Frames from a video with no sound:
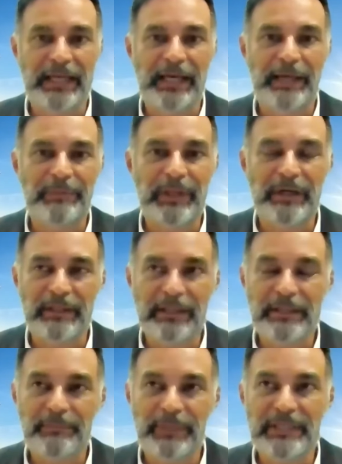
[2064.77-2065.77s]
I think
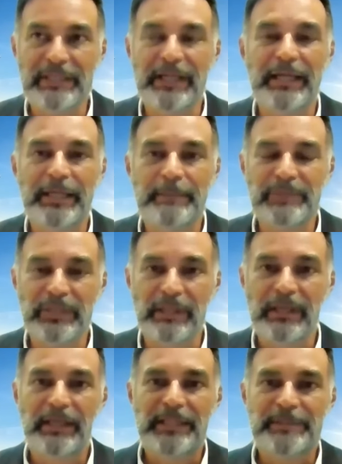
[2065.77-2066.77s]
there have been times,
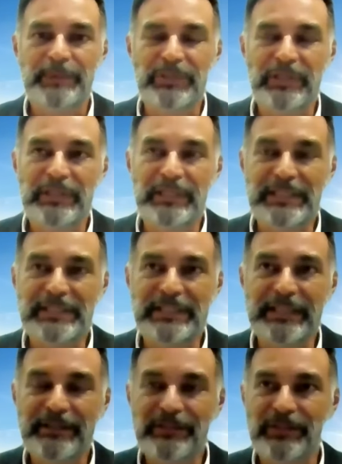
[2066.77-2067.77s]
especially in these
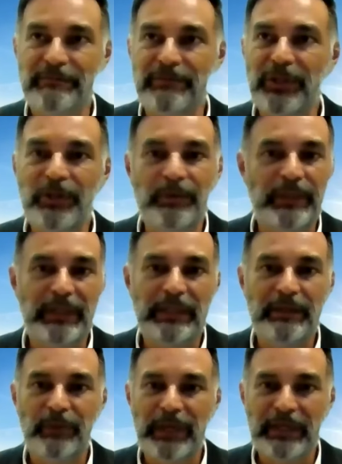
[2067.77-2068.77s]
years of
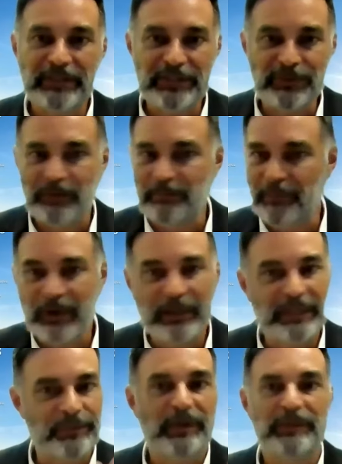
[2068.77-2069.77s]
QE, where just sort of
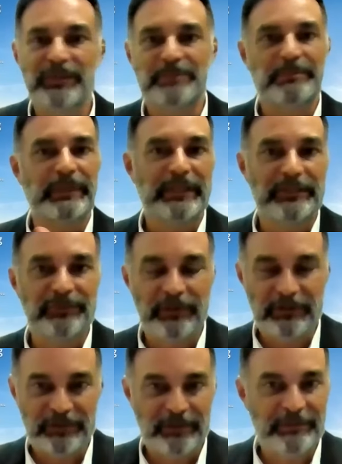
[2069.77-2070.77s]
markets were all just being
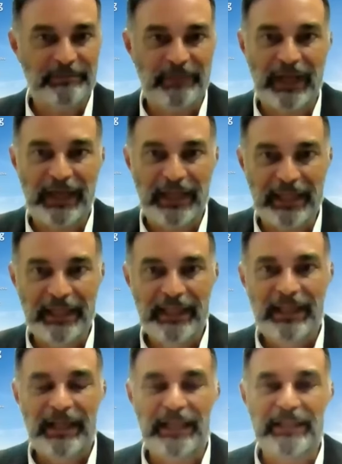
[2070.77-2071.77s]
driven by
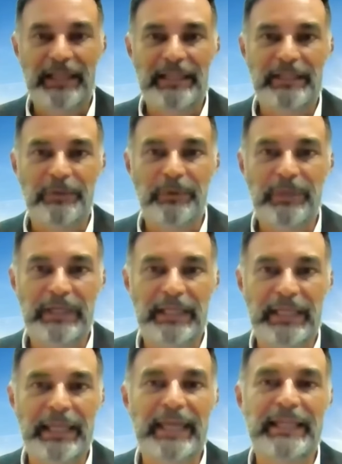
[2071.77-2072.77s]
a lot of
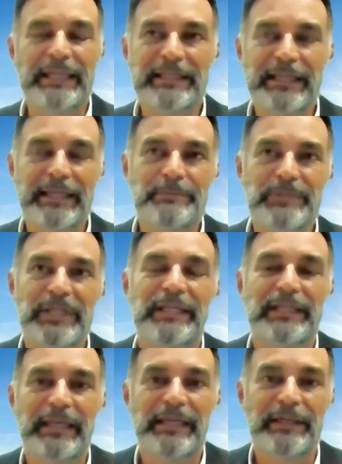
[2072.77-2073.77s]
liquidity. And in times like
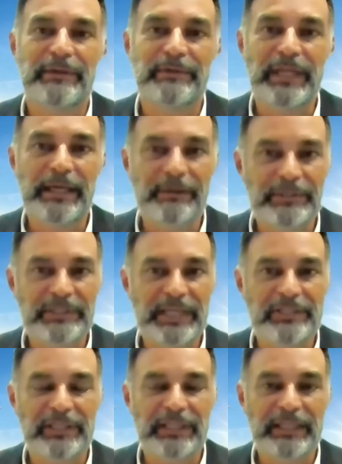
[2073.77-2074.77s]
now it's
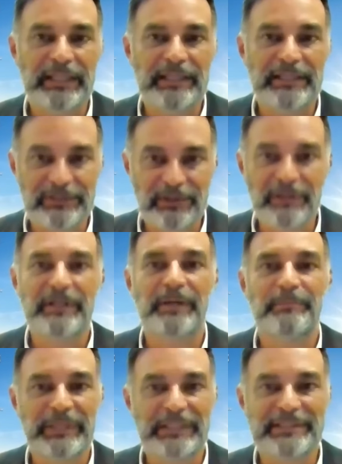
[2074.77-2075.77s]
actually the strong
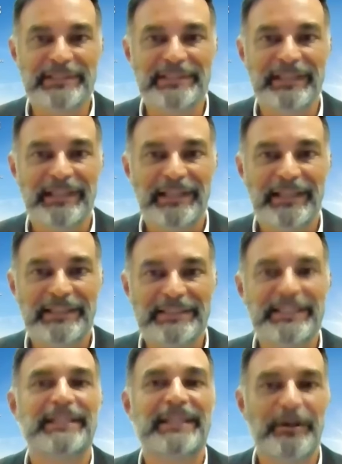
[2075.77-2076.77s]
companies
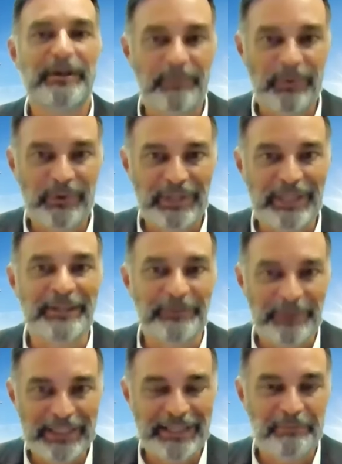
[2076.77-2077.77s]
stand out more than the
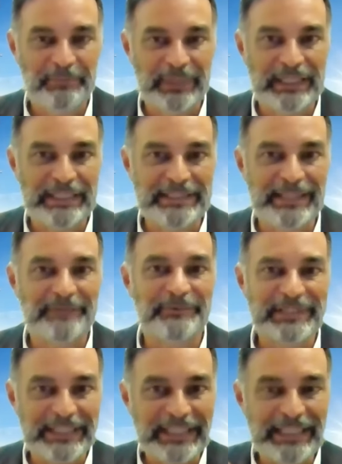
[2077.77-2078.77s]
weak companies. And we're
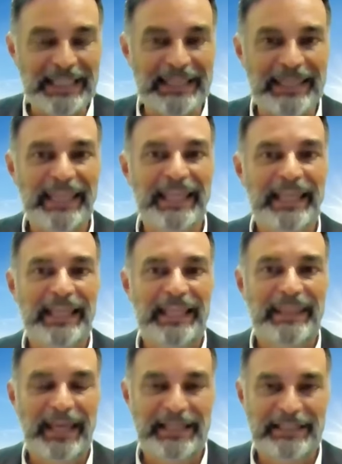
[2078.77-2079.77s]
seeing
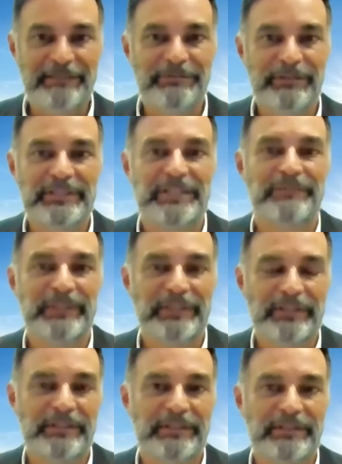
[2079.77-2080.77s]
that difference in
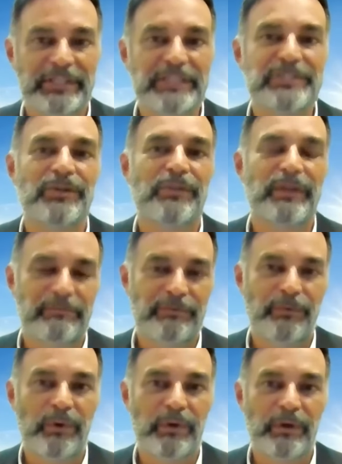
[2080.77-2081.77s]
returns. And so
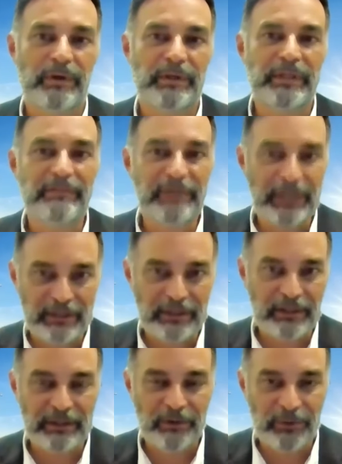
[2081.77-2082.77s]
therefore, even in
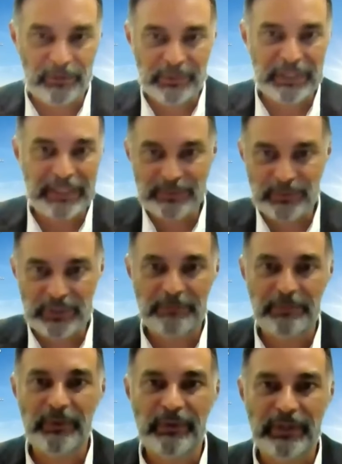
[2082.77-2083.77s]
our own money as we're
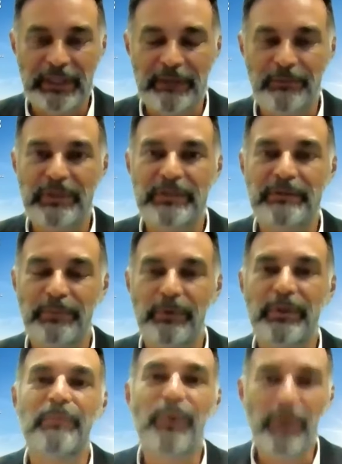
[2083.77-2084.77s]
deploying it, we're
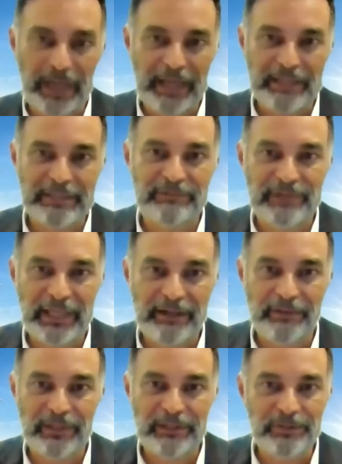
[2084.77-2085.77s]
deploying more active now
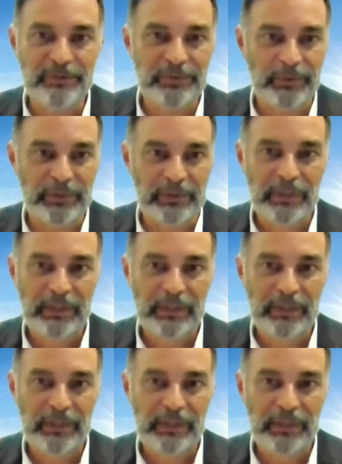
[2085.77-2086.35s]
than usual.